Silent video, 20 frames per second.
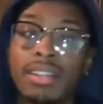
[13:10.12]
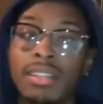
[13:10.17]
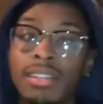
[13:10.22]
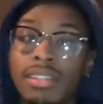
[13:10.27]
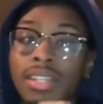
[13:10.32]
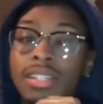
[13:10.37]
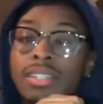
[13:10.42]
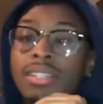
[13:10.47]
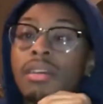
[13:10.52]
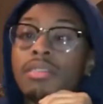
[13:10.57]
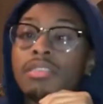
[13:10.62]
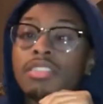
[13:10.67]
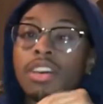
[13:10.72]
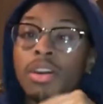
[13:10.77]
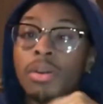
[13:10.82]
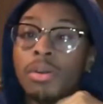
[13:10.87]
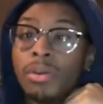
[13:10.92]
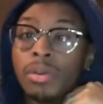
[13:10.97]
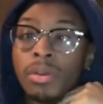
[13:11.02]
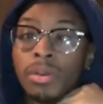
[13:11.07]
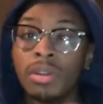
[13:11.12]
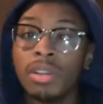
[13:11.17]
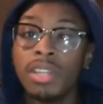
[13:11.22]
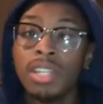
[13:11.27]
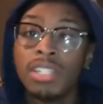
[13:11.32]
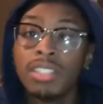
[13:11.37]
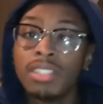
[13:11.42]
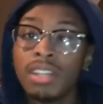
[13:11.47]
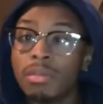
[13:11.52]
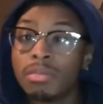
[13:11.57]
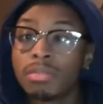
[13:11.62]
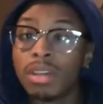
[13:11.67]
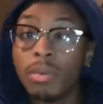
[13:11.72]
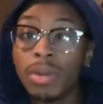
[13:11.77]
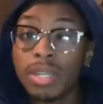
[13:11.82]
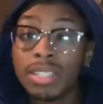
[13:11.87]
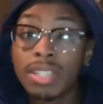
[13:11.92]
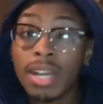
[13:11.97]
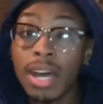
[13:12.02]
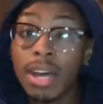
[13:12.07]
He tells her,
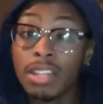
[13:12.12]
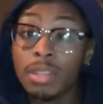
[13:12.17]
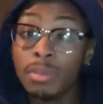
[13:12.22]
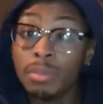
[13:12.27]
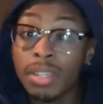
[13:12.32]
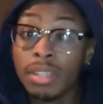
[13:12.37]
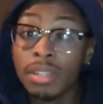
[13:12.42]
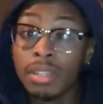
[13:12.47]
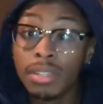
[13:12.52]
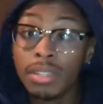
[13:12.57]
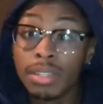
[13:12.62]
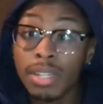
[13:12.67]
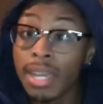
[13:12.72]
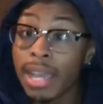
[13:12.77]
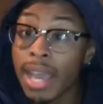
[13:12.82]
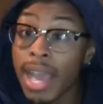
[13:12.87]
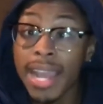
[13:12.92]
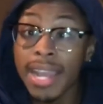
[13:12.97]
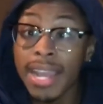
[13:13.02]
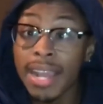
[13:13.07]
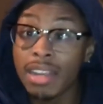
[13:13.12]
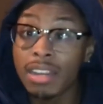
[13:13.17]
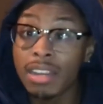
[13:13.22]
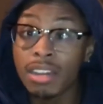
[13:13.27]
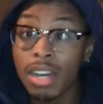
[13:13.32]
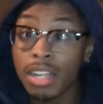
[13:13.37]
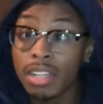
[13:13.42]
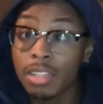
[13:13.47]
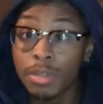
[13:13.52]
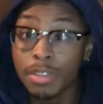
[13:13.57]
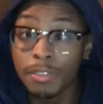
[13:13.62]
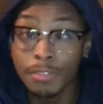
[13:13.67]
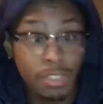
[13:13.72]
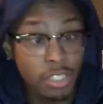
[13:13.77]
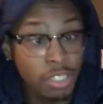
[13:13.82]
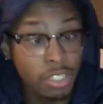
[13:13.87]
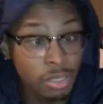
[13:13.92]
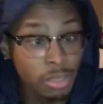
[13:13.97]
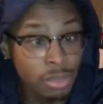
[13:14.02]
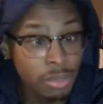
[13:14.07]
what's the other beat? Nigga, I ain't got no other beat for
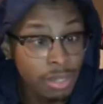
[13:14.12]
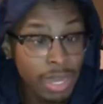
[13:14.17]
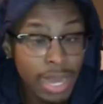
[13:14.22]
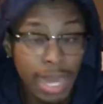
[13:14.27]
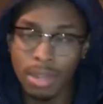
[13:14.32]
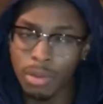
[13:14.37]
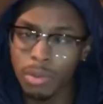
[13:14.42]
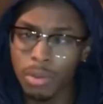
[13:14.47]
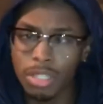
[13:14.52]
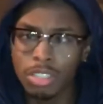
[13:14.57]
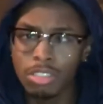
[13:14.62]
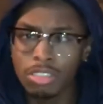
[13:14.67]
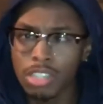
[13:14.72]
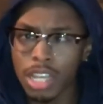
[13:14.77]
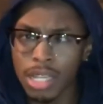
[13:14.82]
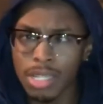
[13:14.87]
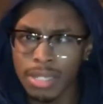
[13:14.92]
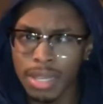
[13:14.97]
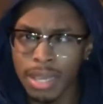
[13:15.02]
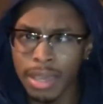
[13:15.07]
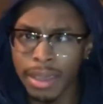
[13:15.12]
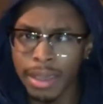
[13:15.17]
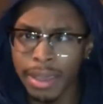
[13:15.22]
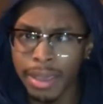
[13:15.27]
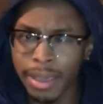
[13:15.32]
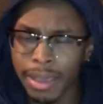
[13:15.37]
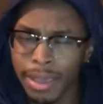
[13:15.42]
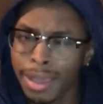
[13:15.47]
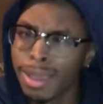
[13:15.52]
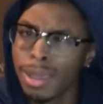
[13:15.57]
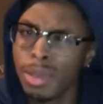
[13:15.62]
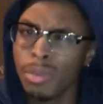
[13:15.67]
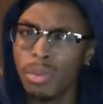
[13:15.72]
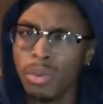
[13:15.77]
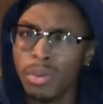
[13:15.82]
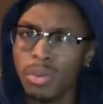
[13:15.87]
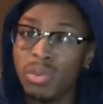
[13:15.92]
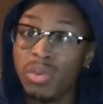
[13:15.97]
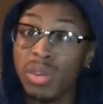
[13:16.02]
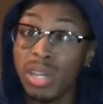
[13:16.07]
you out of what you just did.
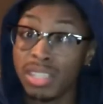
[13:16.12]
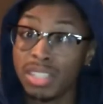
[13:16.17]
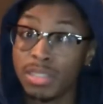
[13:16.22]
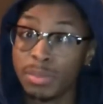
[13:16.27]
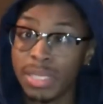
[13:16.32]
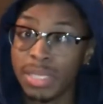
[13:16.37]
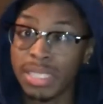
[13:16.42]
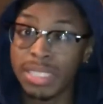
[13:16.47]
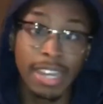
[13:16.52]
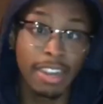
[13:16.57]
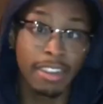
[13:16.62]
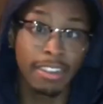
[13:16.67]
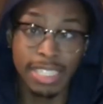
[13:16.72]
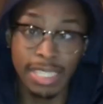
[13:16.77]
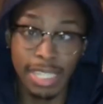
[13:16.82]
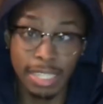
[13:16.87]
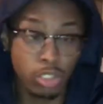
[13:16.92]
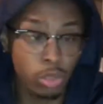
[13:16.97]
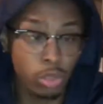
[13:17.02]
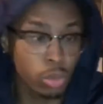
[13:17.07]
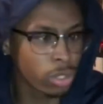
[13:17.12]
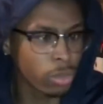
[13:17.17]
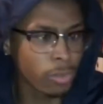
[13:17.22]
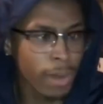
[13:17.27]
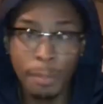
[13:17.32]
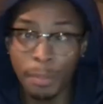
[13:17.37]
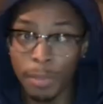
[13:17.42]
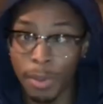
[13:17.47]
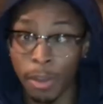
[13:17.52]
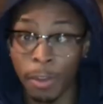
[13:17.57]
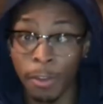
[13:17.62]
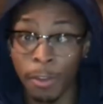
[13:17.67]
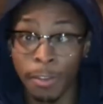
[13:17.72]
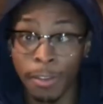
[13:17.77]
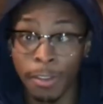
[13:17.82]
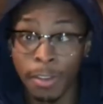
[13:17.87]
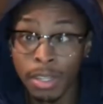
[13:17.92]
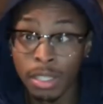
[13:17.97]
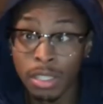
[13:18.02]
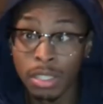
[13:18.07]
What other beat there is that you want to rap on?
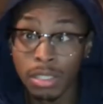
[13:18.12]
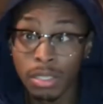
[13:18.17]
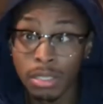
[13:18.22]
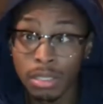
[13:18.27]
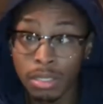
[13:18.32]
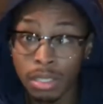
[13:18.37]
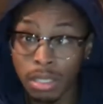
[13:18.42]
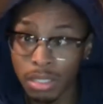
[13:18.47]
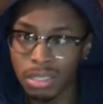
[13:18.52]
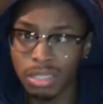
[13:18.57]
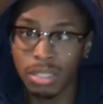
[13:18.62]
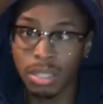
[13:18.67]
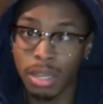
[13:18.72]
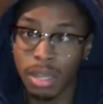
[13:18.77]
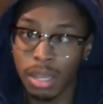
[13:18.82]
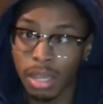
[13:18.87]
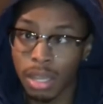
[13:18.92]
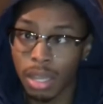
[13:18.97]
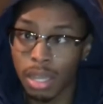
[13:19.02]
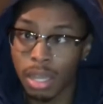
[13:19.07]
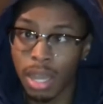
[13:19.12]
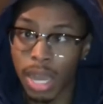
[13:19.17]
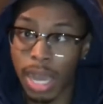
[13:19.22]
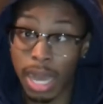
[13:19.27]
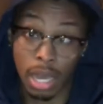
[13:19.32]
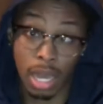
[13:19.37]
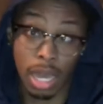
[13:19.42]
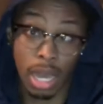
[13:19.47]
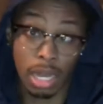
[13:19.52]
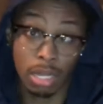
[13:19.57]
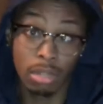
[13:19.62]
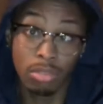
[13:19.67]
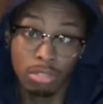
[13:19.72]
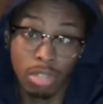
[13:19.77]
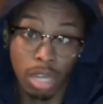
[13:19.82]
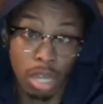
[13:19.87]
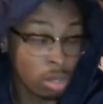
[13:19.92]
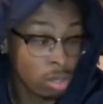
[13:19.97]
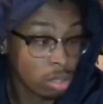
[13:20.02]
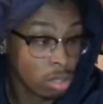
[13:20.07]
I don't
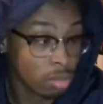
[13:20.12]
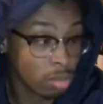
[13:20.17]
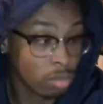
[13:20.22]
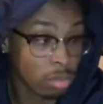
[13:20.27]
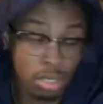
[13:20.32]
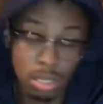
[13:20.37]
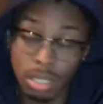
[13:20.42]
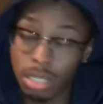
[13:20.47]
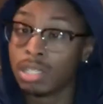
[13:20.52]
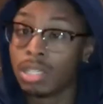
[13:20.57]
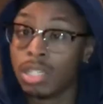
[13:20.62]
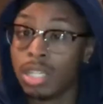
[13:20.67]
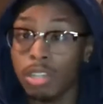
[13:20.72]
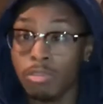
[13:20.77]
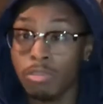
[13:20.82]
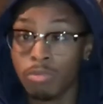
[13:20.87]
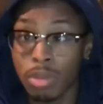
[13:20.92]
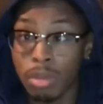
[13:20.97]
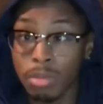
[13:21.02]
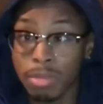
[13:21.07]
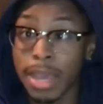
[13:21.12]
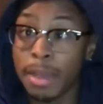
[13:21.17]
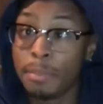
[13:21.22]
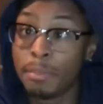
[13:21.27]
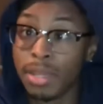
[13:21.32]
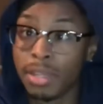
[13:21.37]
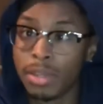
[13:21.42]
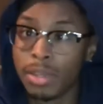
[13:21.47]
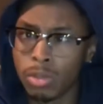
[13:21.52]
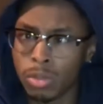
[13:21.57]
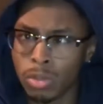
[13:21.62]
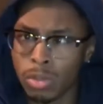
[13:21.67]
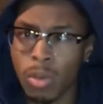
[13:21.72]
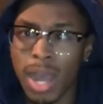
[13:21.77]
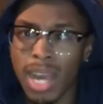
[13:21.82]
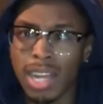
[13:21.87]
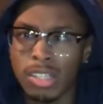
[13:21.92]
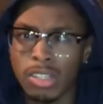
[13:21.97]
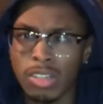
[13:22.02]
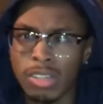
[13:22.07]
know. But he ripped that beat.
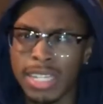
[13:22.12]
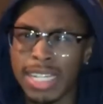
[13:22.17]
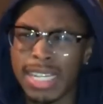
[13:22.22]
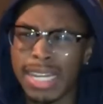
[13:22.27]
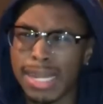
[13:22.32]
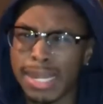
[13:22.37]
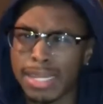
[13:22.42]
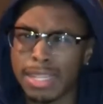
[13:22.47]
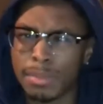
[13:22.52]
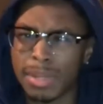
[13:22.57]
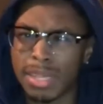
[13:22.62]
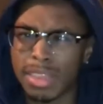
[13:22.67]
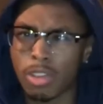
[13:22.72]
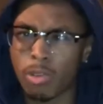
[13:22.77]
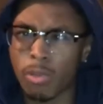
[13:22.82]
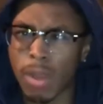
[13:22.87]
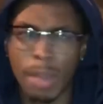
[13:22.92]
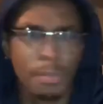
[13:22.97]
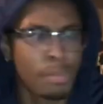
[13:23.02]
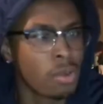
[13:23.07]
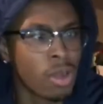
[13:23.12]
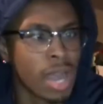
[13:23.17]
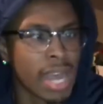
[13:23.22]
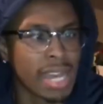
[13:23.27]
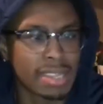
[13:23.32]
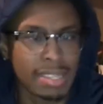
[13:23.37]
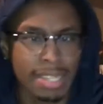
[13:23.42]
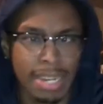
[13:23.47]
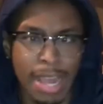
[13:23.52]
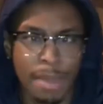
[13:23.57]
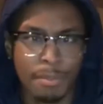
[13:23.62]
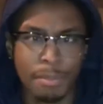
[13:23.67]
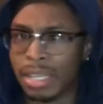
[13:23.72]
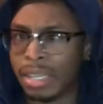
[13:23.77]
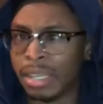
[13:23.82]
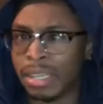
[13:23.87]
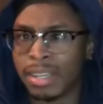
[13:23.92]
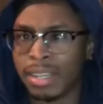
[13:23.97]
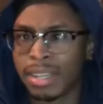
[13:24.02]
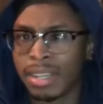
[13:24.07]
Why do you need another beat to rap on after that
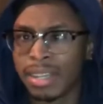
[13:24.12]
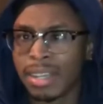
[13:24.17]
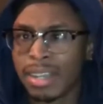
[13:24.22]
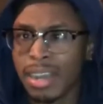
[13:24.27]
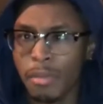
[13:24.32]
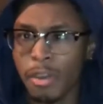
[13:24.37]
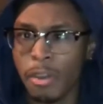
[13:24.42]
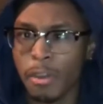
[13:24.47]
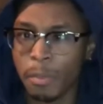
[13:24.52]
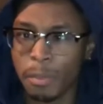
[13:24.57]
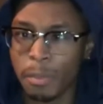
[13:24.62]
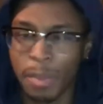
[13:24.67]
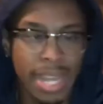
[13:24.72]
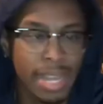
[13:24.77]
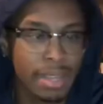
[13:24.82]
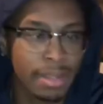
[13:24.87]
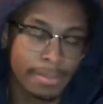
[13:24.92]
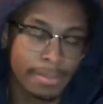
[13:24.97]
beat? Come on, man.